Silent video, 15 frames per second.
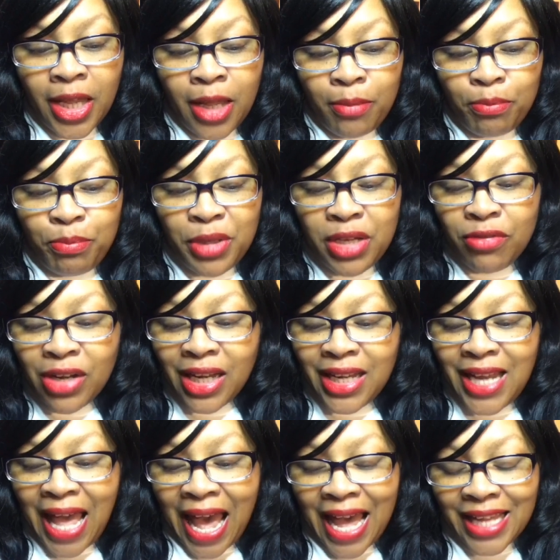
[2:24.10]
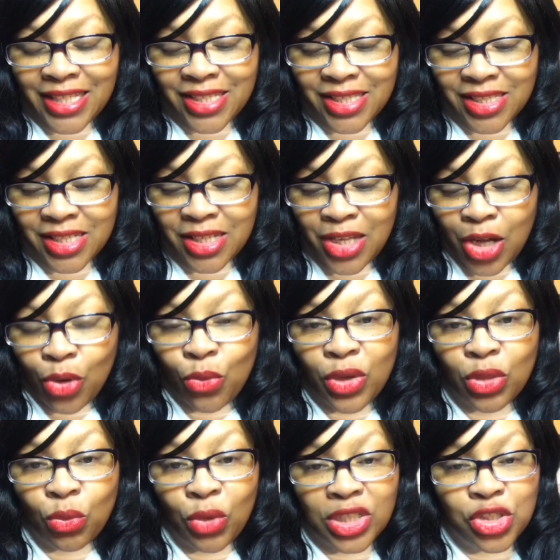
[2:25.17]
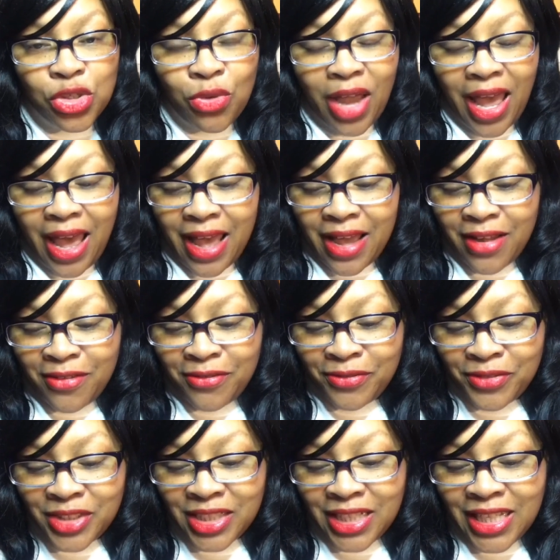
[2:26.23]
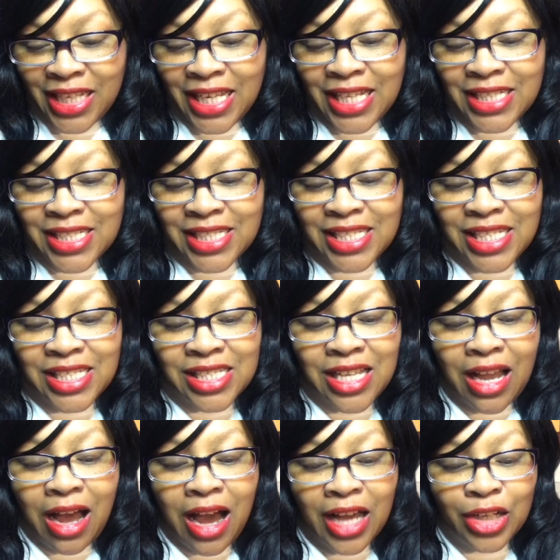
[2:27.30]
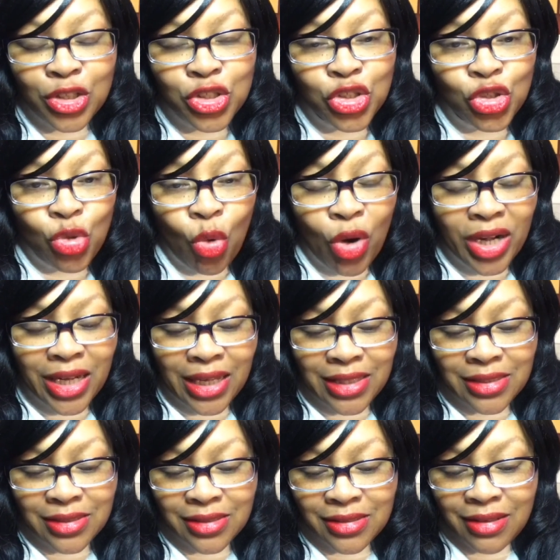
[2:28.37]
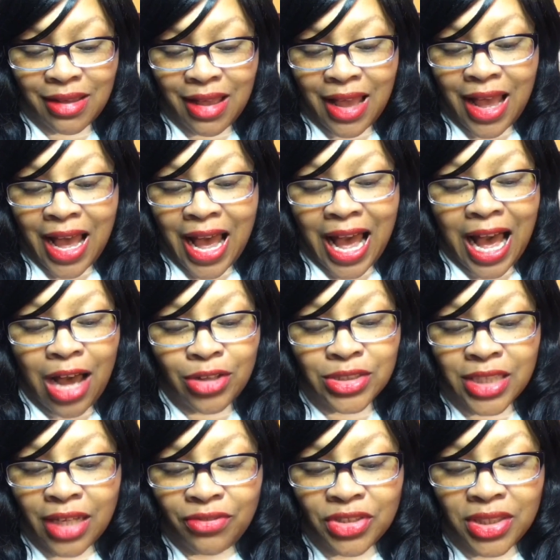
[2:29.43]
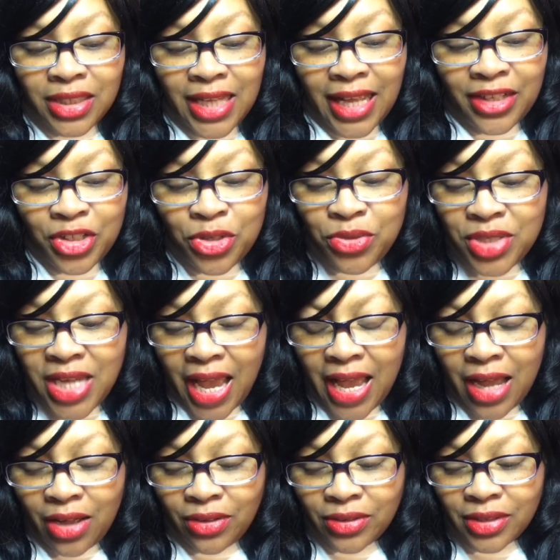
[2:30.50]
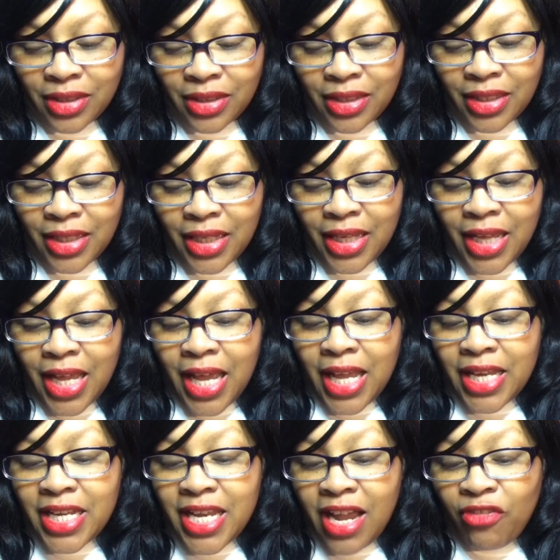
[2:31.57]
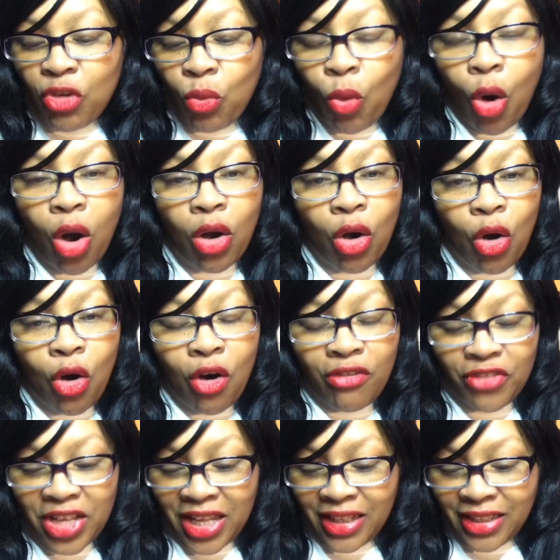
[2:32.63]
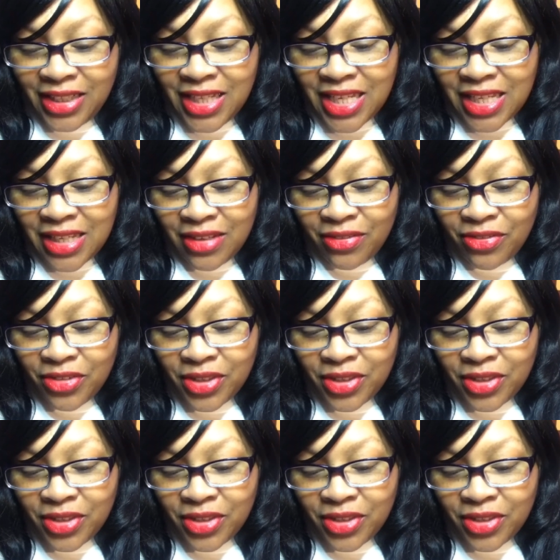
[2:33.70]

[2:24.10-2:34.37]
Be relaxed with what you have, since God assured us, I'll never let you down, never walk off and leave